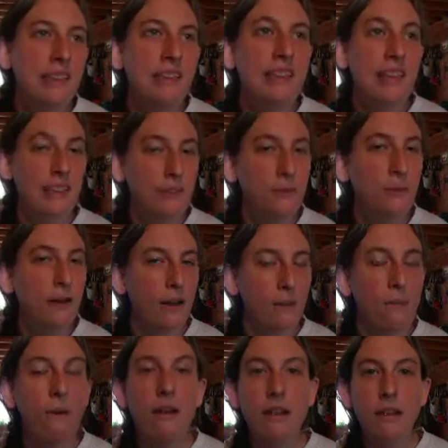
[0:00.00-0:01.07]
that's what I
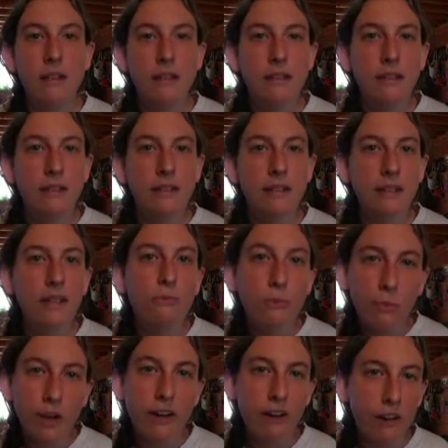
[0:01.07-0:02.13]
wanted. It
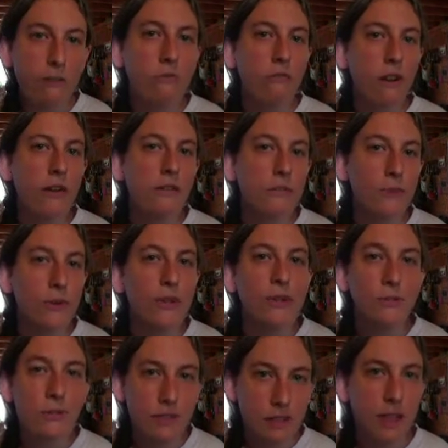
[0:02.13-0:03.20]
runs
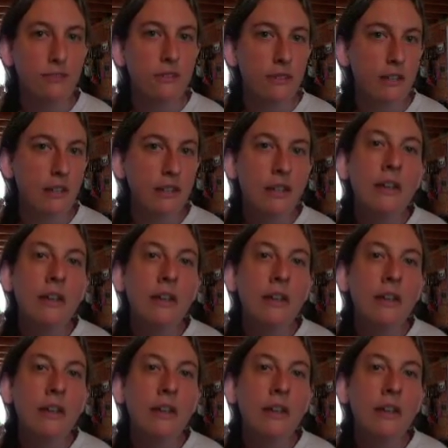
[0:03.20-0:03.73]
Windows 7,